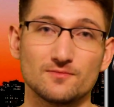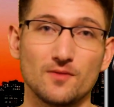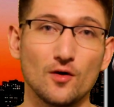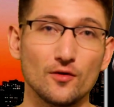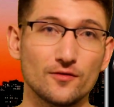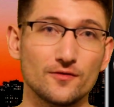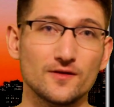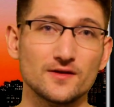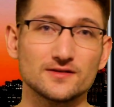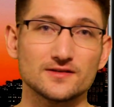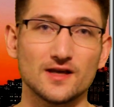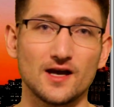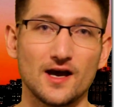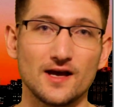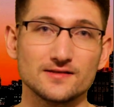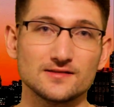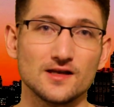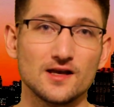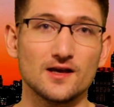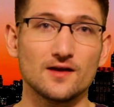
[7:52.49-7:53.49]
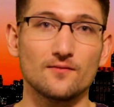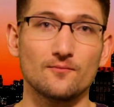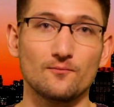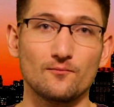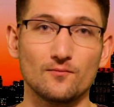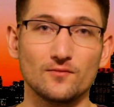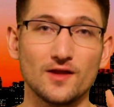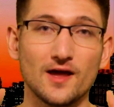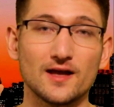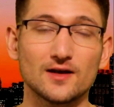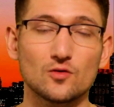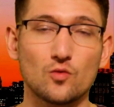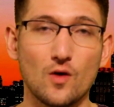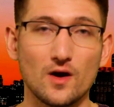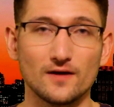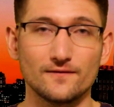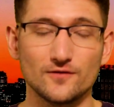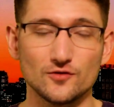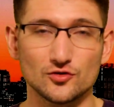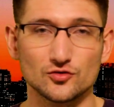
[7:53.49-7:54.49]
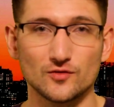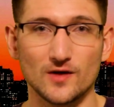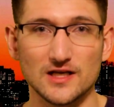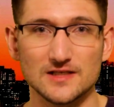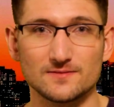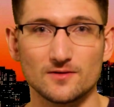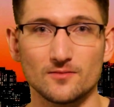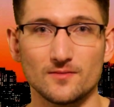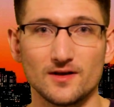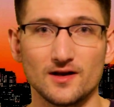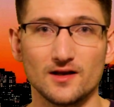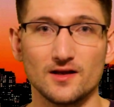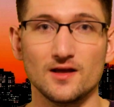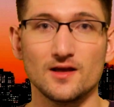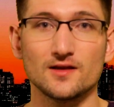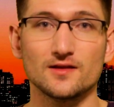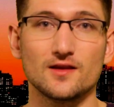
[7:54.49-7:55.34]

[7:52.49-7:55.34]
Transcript: Both of these guys land quite a few strikes per minute.